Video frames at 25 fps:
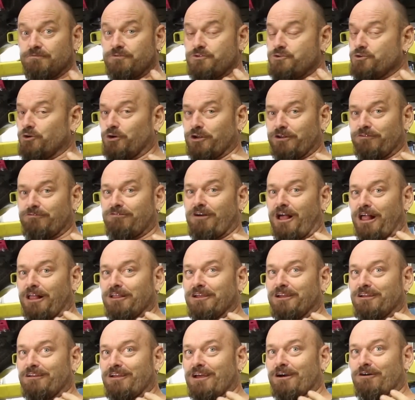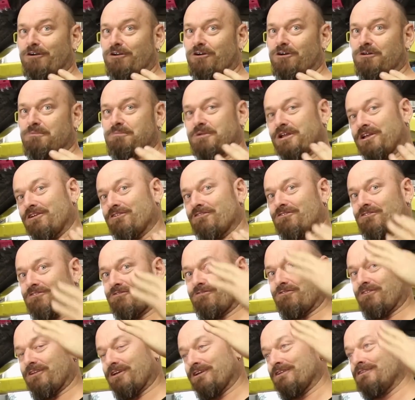joint failure going on because
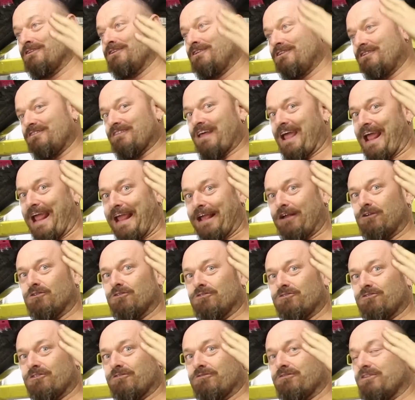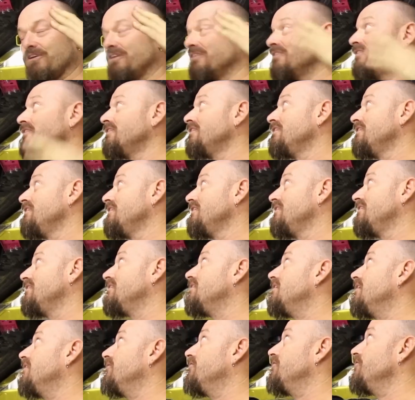of the, the angles of the,
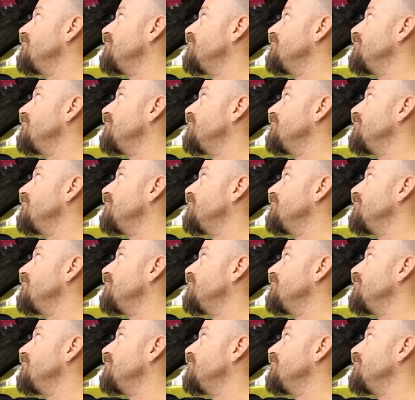of